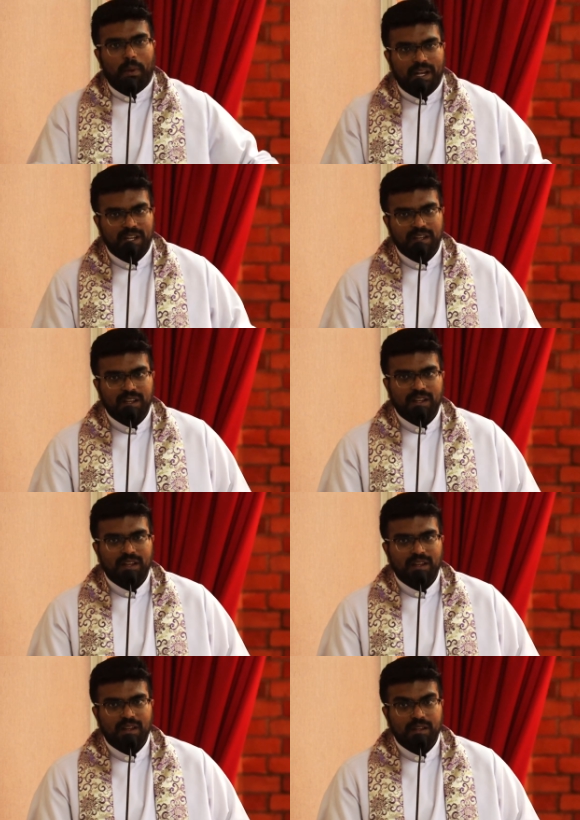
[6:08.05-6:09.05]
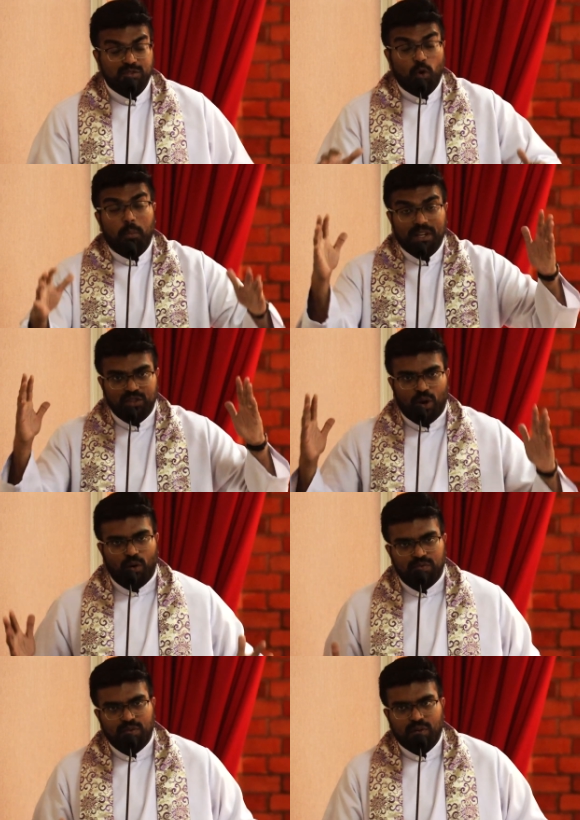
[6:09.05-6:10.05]
many, so much
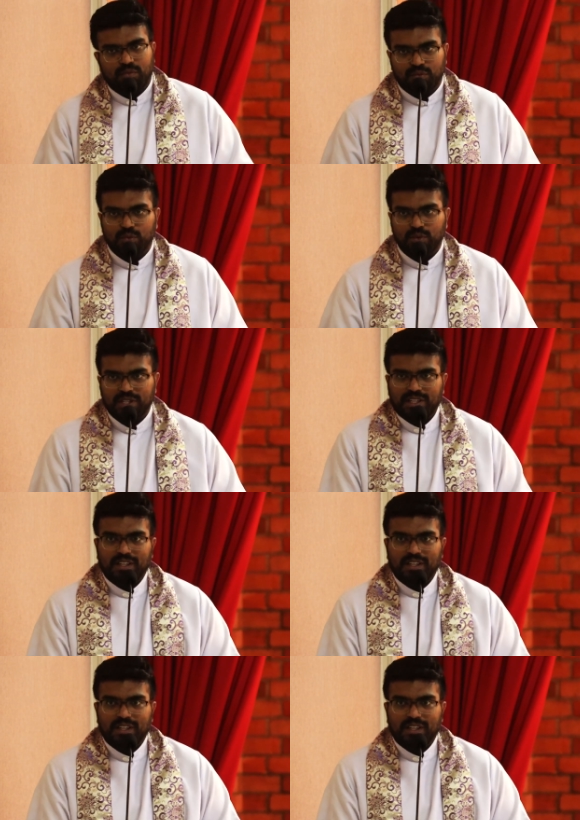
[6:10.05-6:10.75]
of food.